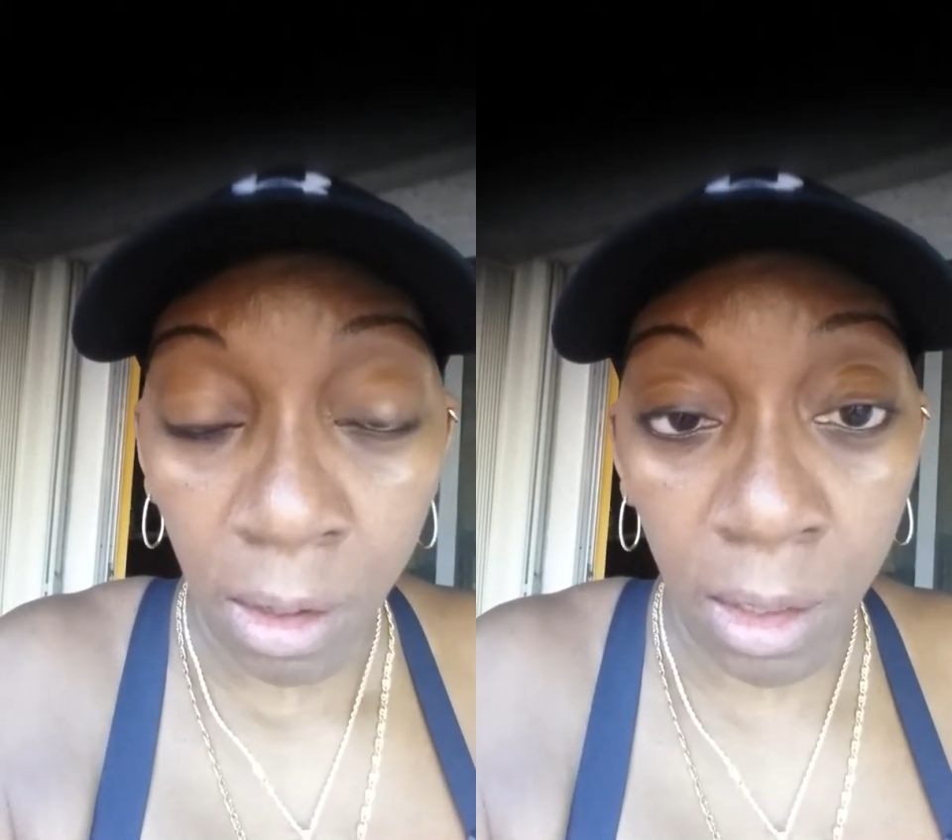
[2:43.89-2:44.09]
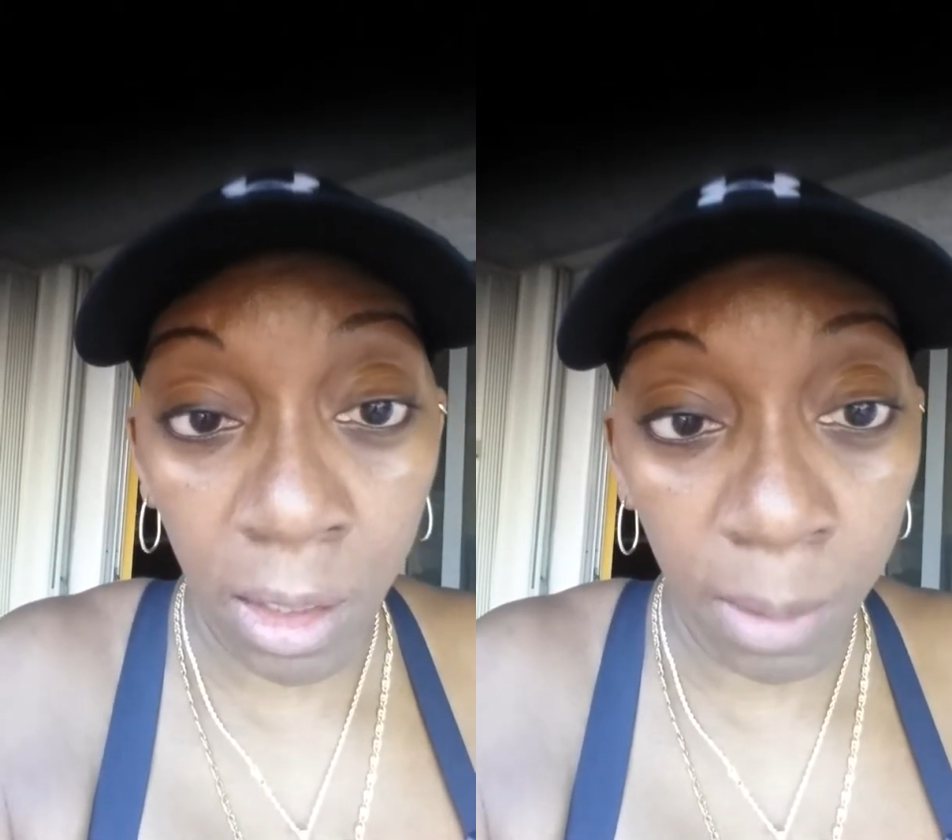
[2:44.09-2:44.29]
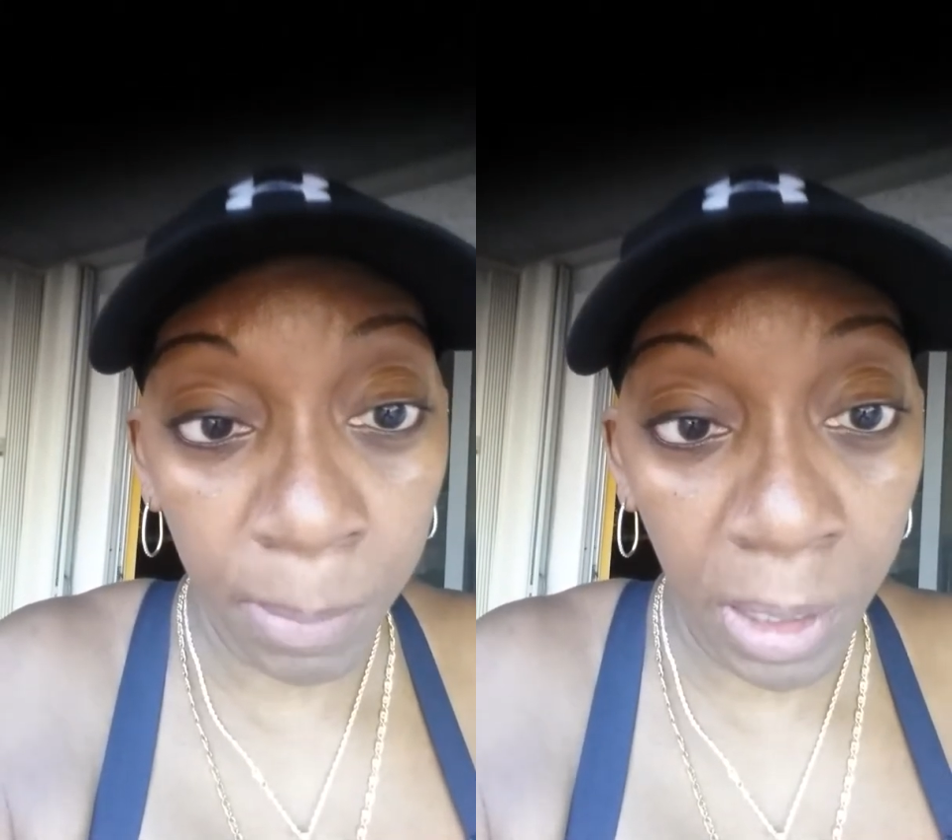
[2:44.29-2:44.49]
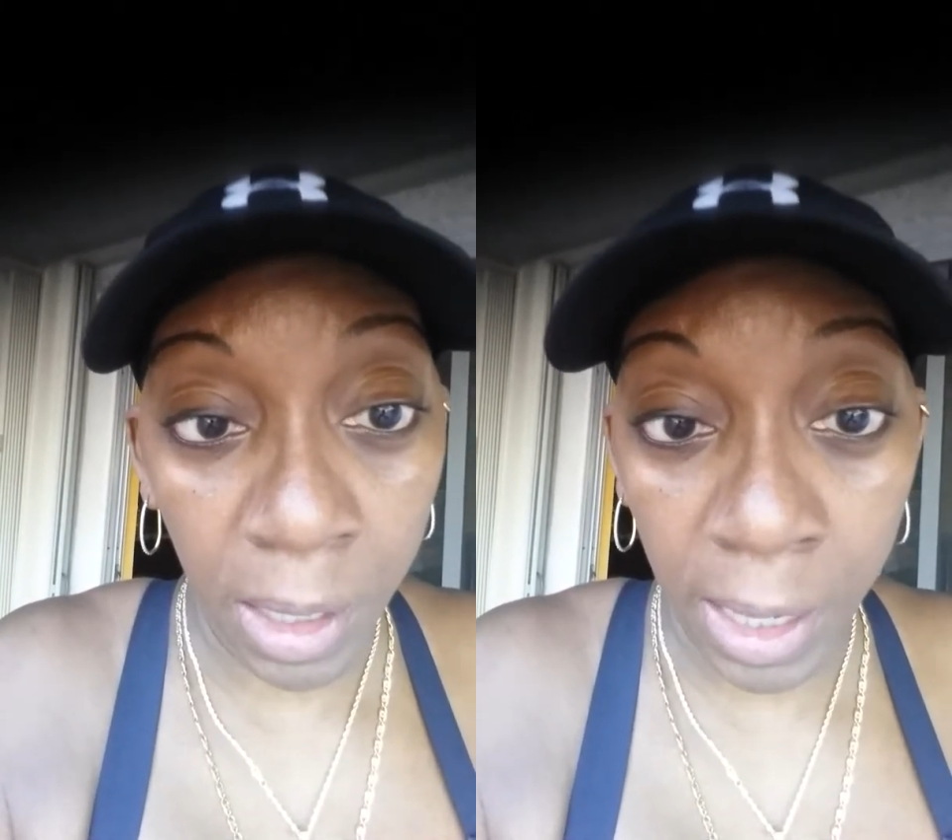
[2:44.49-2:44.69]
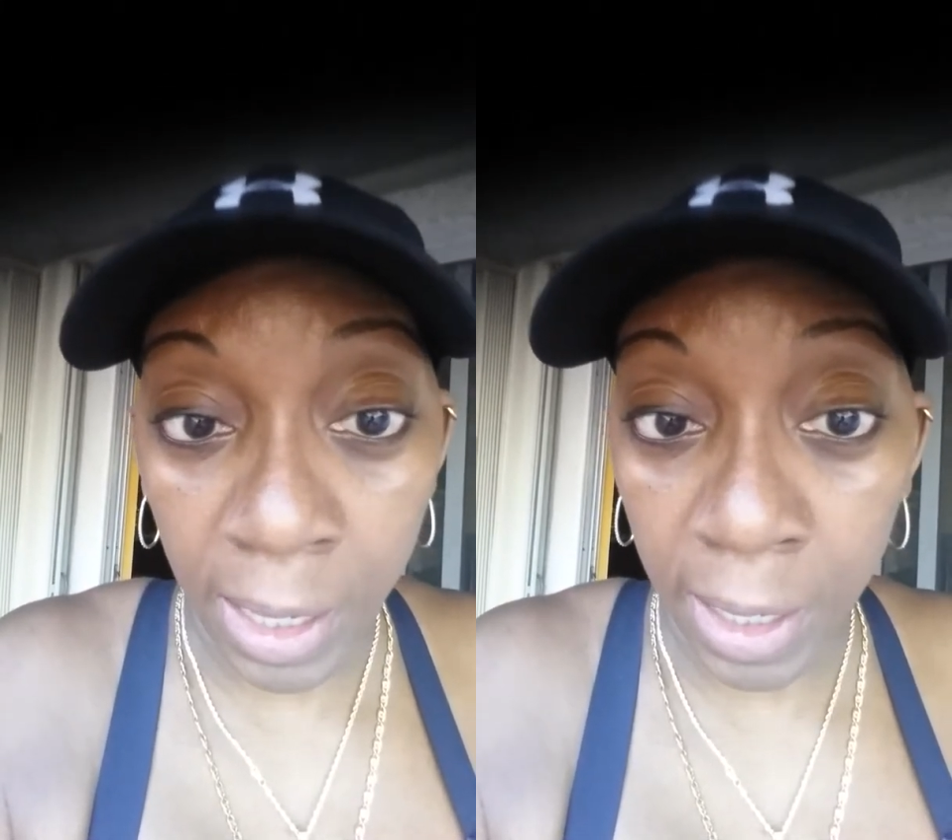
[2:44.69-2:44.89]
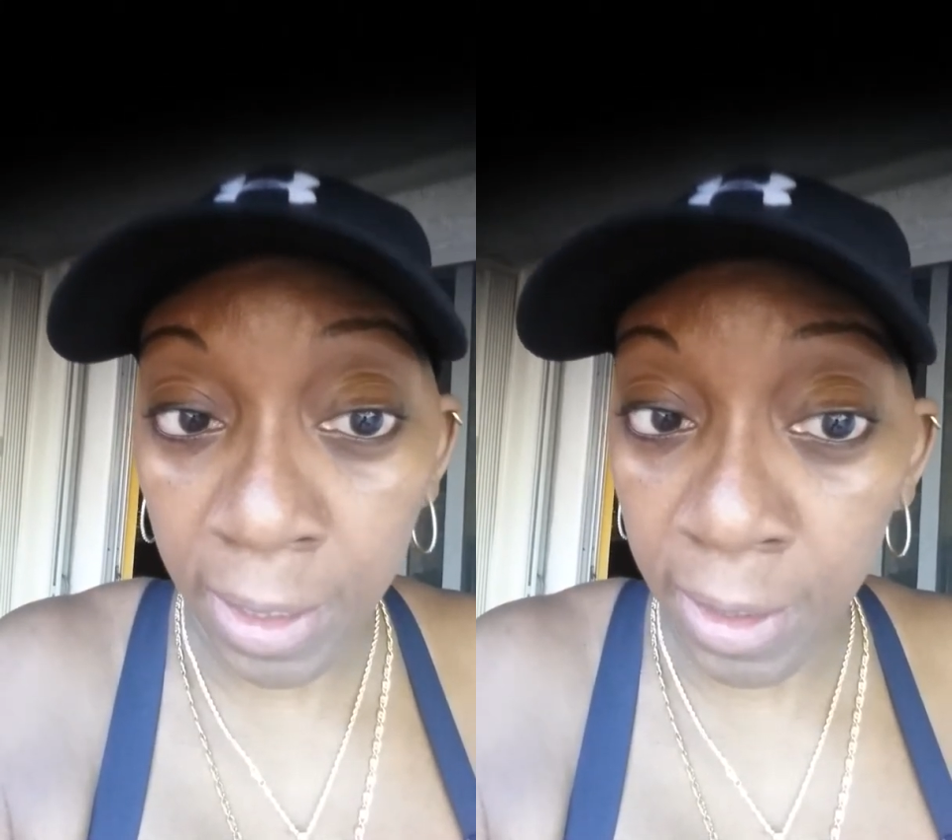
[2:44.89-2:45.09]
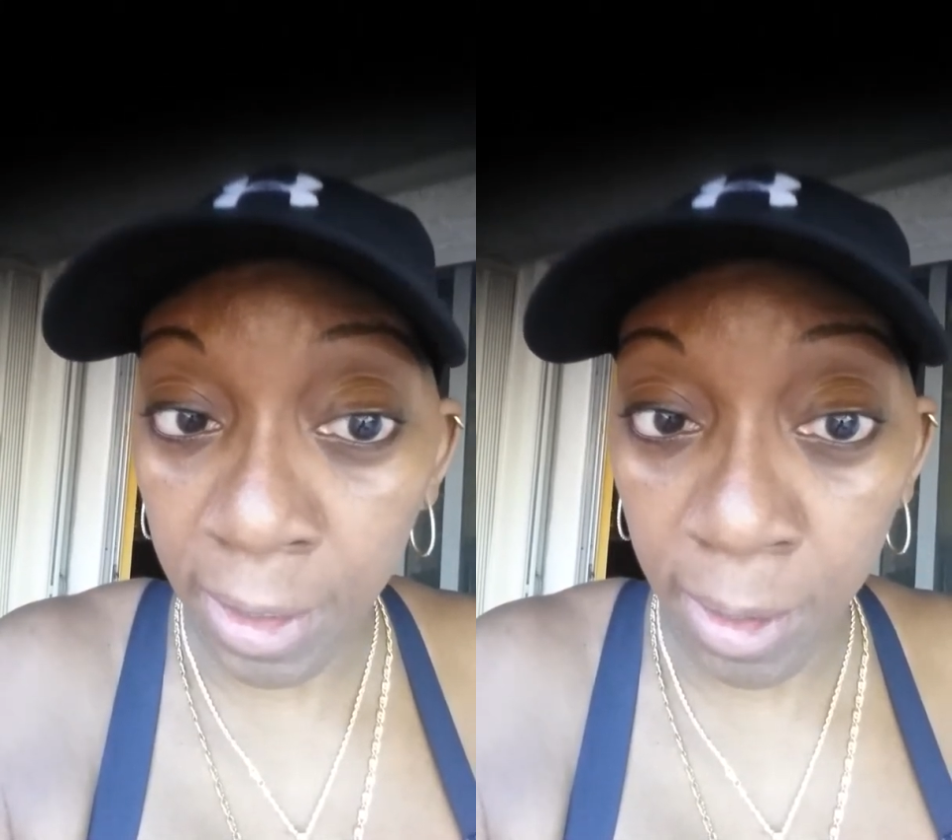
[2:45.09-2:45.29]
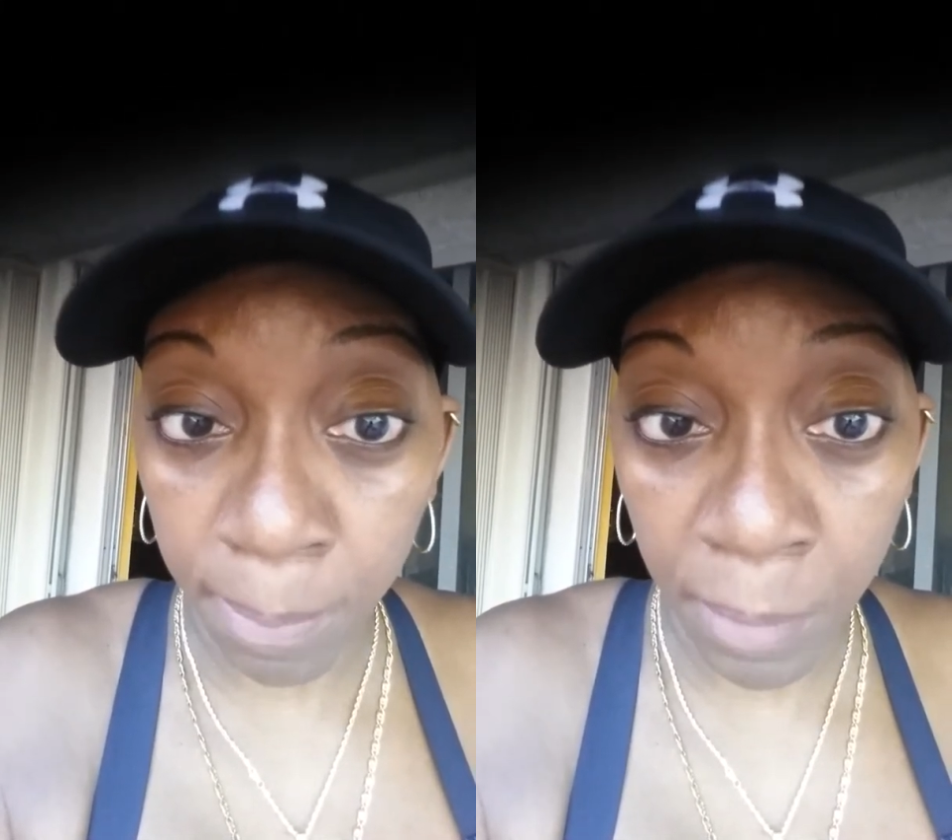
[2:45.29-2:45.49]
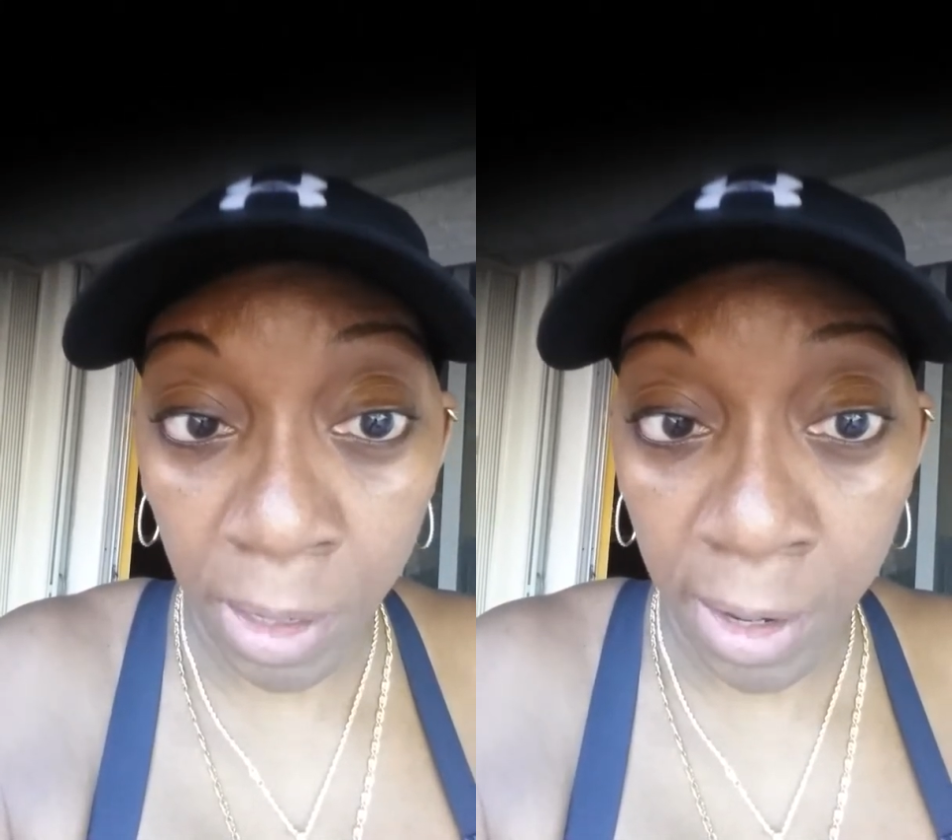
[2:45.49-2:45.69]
Um, I am